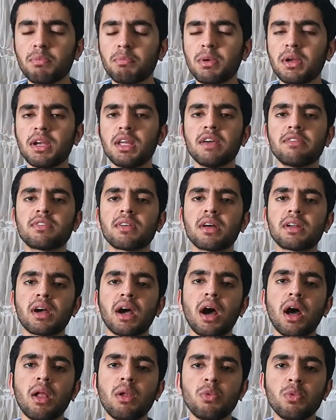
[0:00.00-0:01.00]
PDFs are
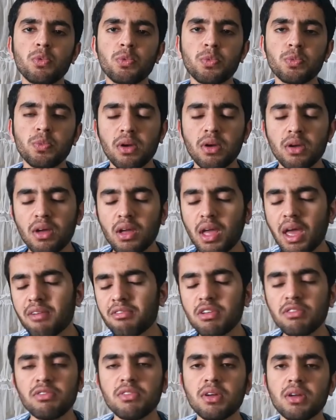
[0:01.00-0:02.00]
all
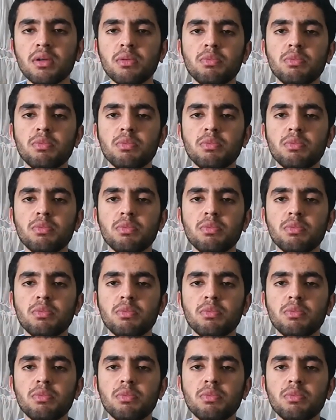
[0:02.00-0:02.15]
everywhere.